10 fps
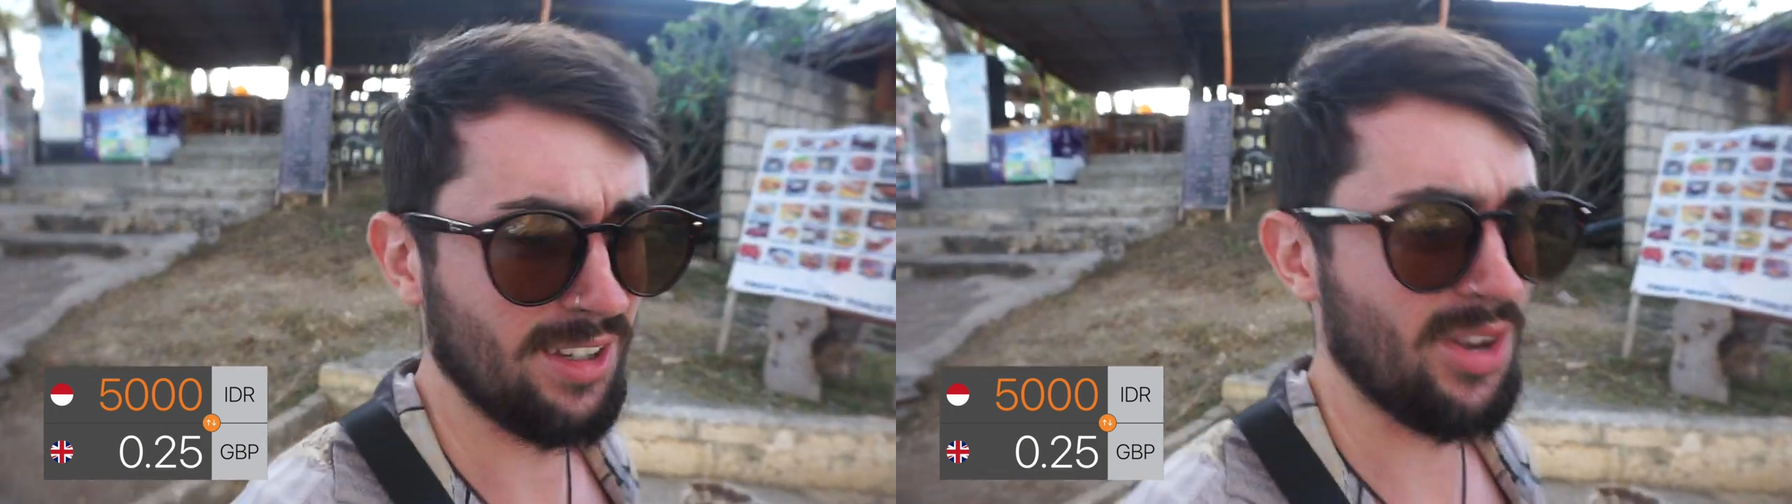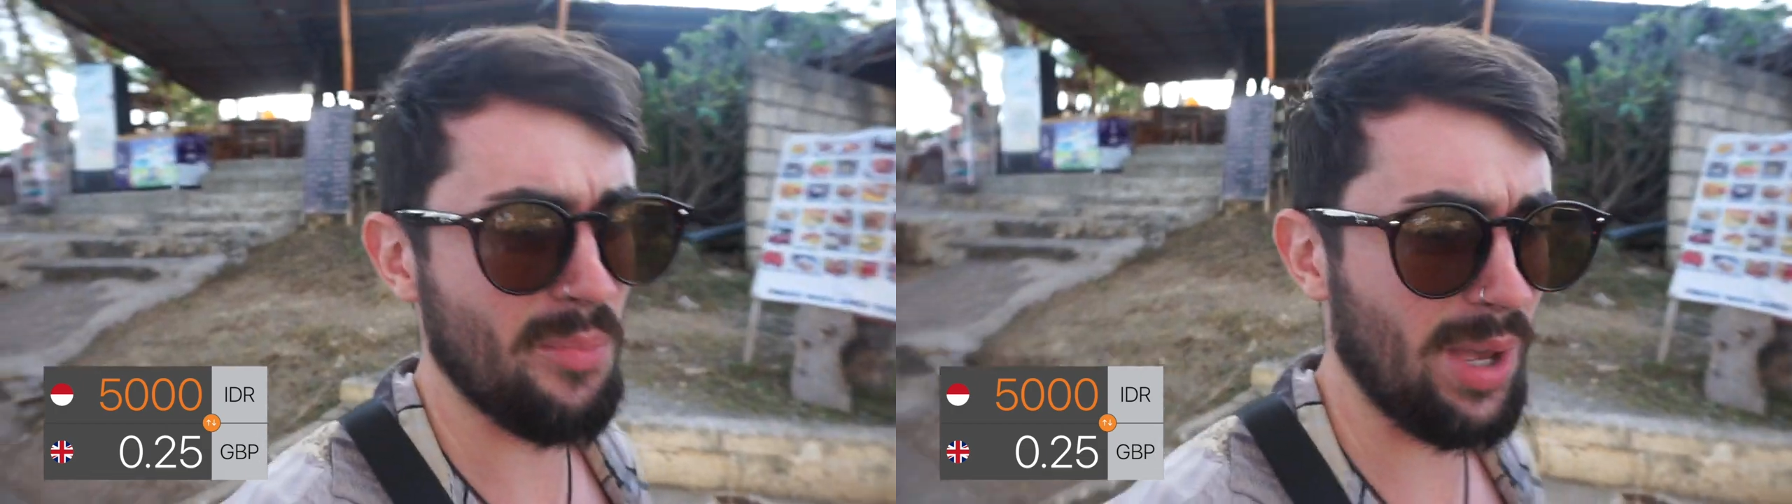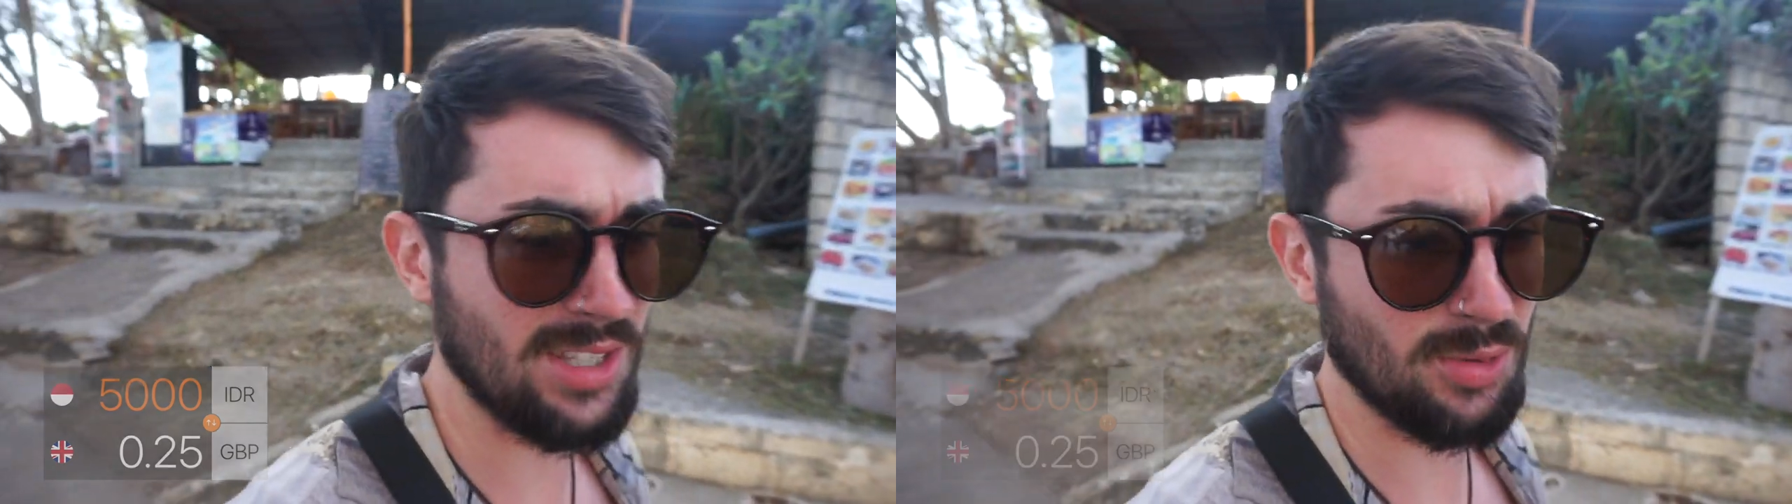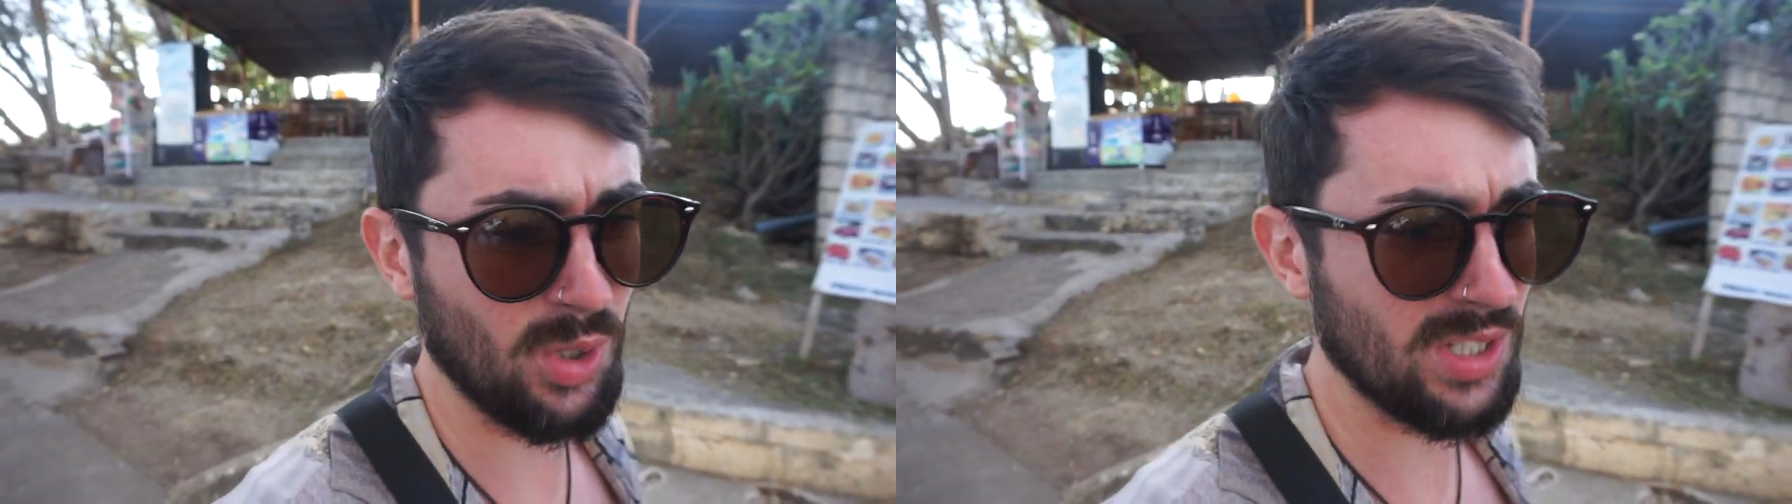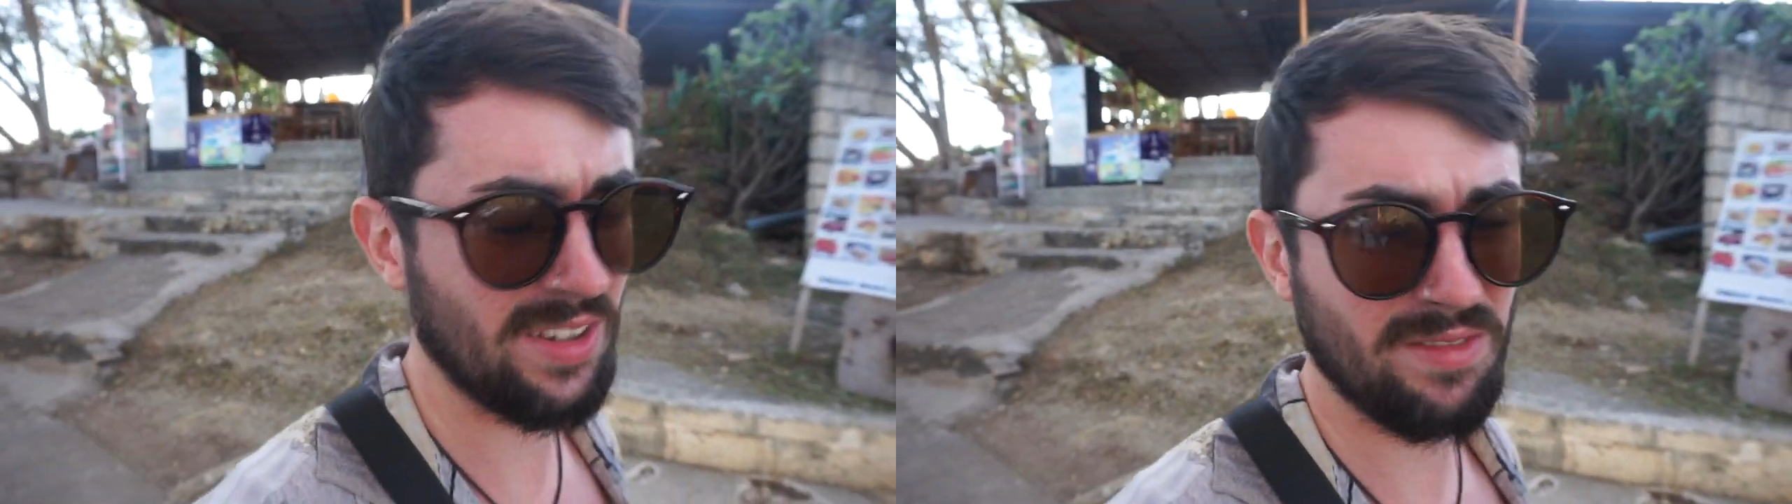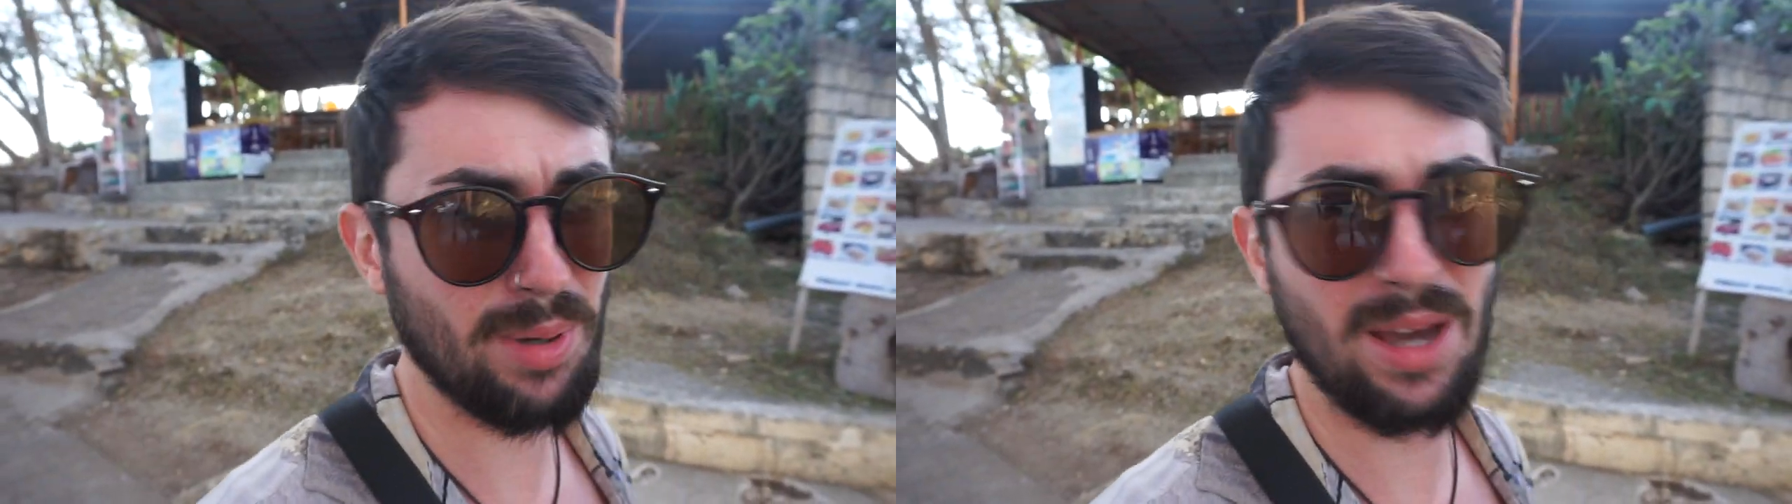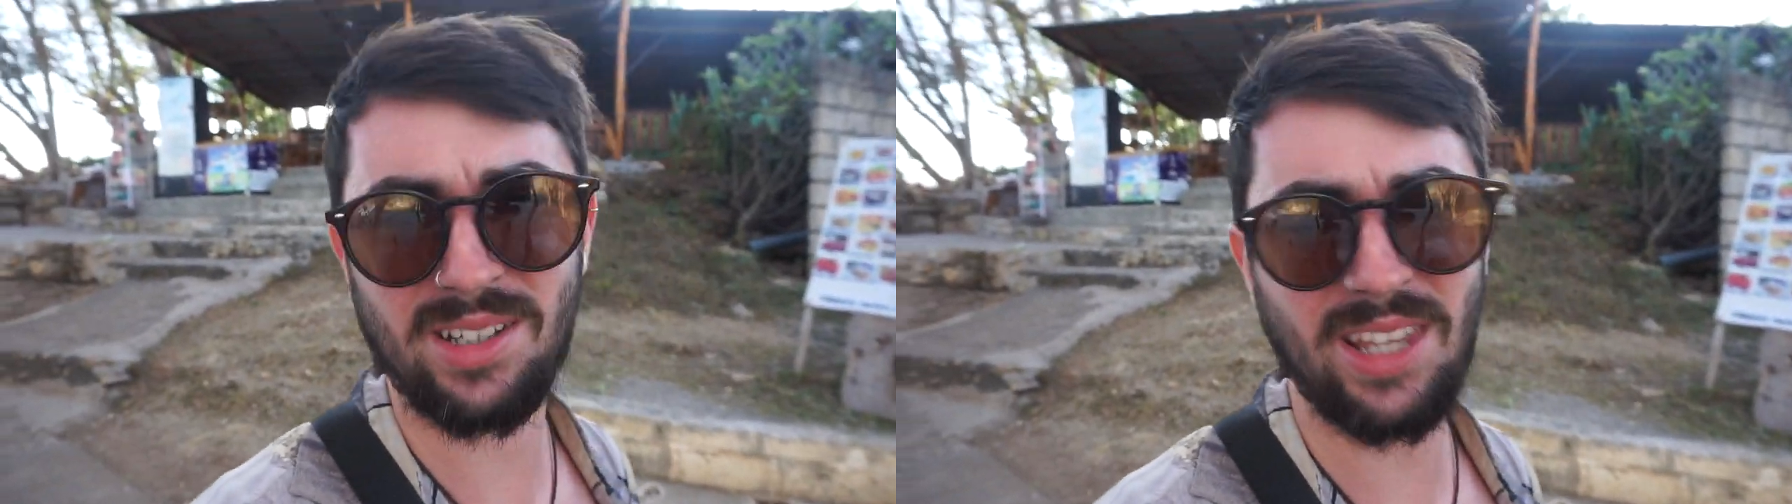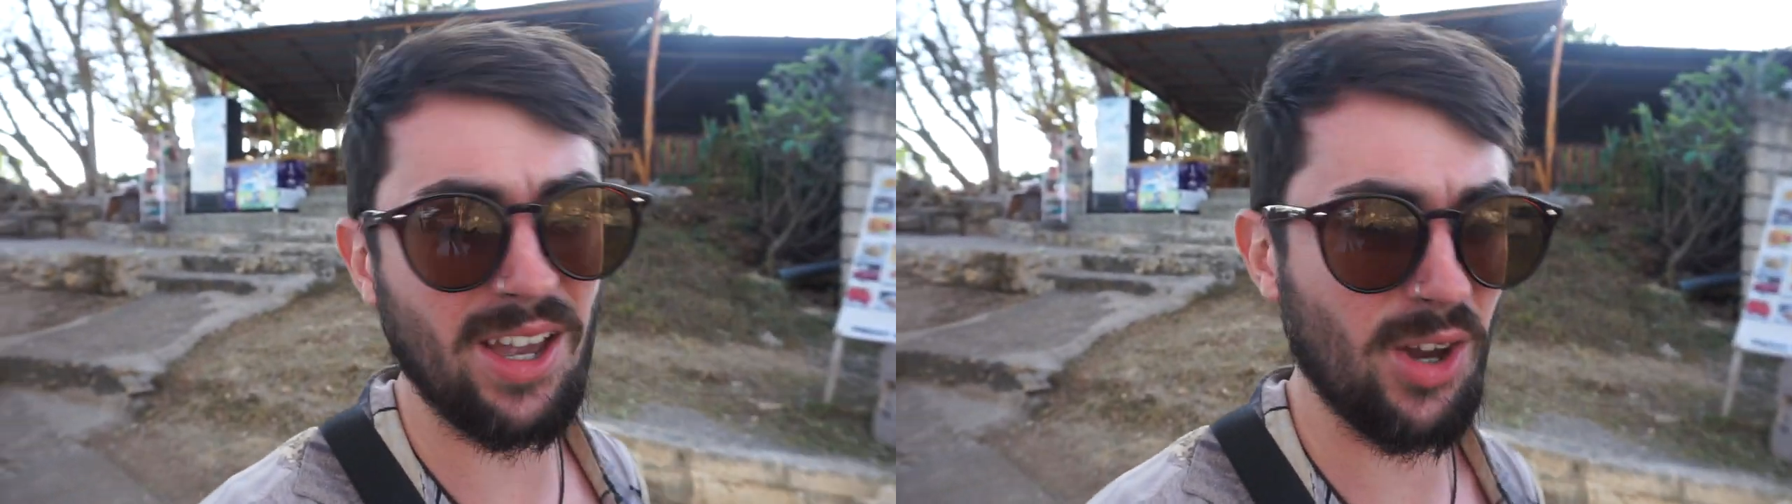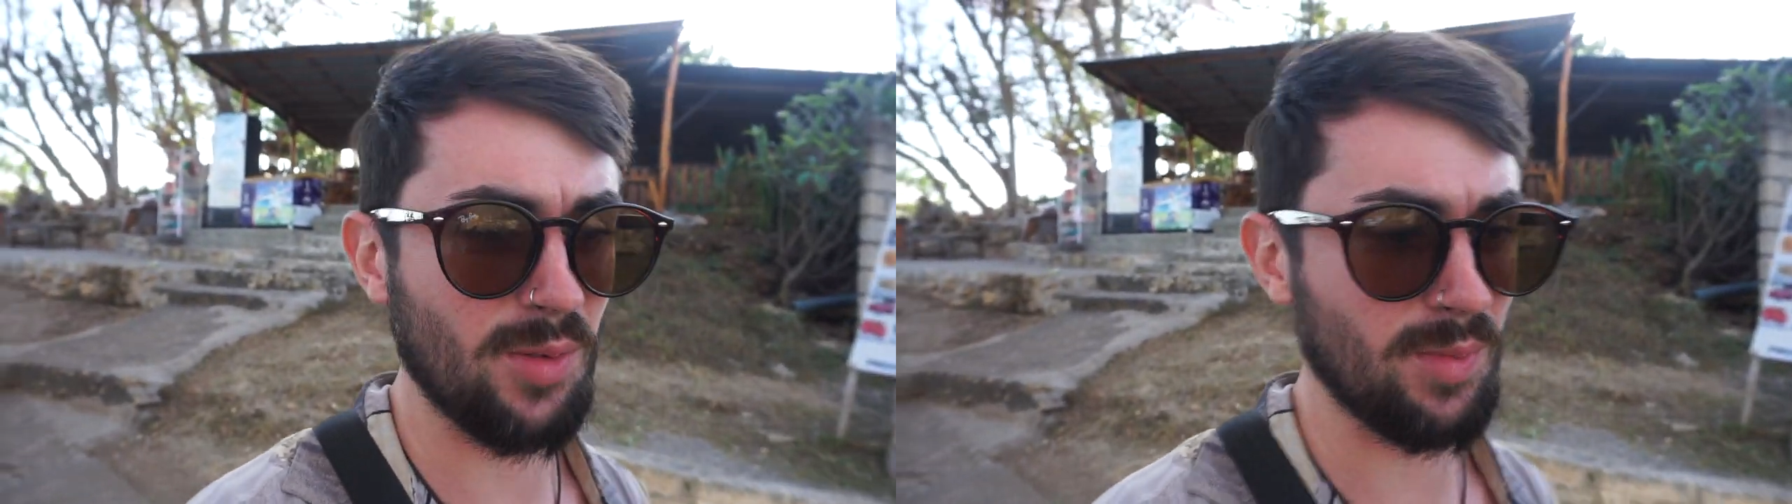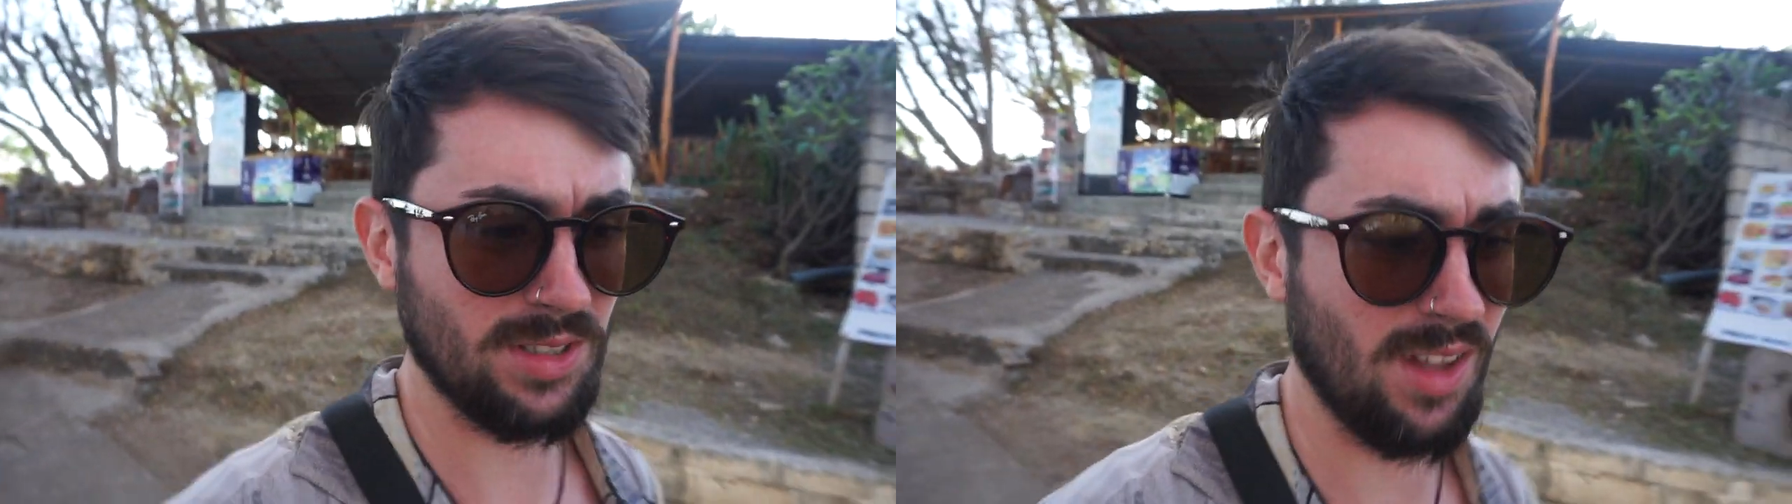compared to what, £7 a day at home, it's